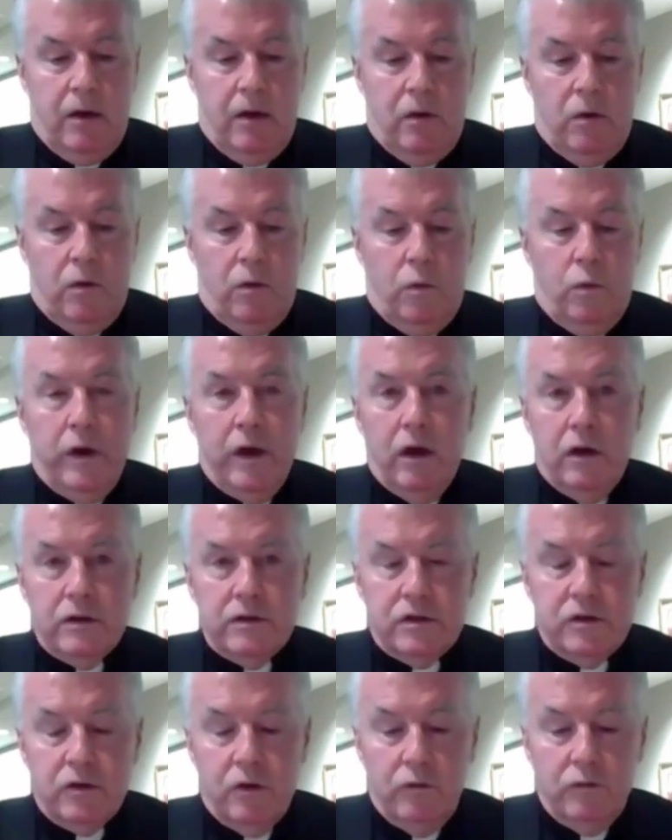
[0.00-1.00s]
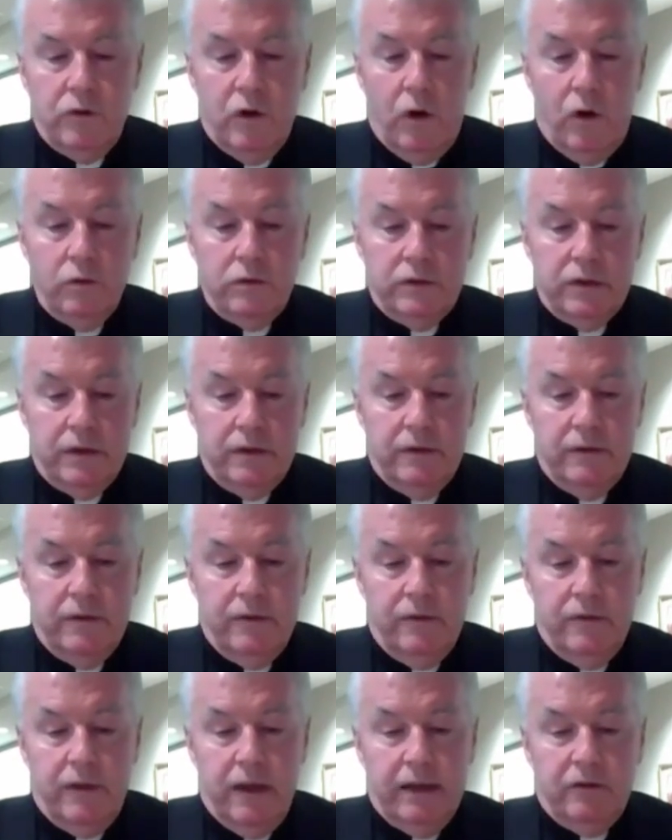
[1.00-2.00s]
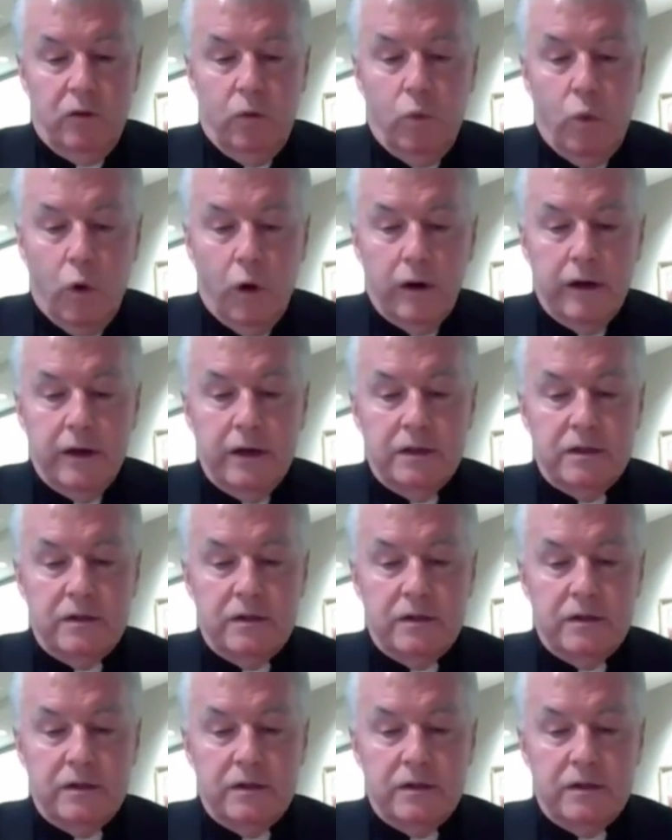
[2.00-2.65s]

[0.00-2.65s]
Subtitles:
We also note that the warnings of the